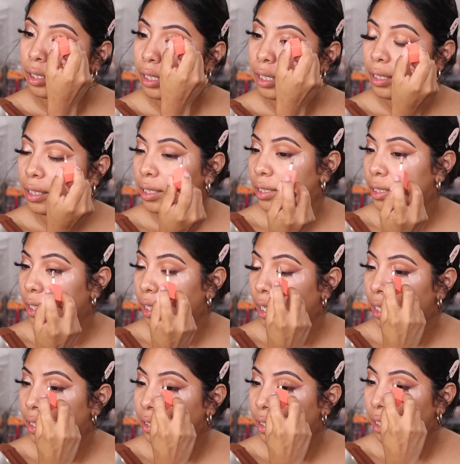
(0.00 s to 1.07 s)
And this
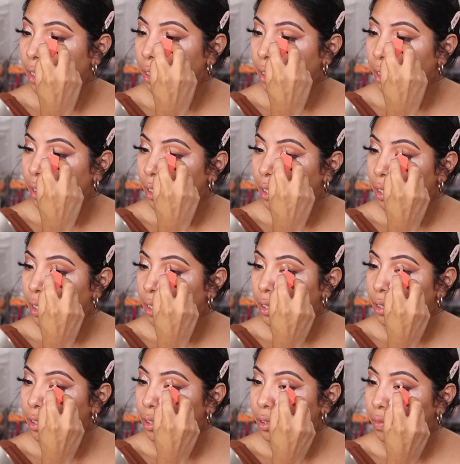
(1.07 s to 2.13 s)
has kind of like
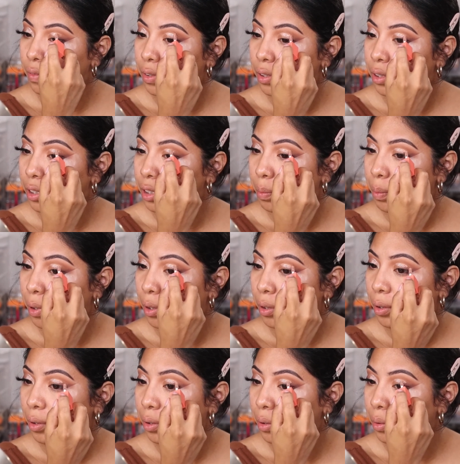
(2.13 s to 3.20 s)
a silver
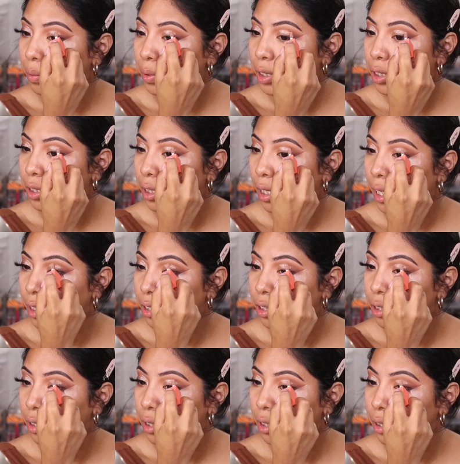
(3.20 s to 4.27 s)
sparkle, which
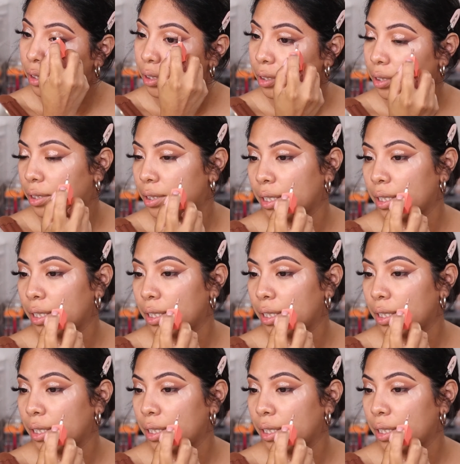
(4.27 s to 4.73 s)
actually looks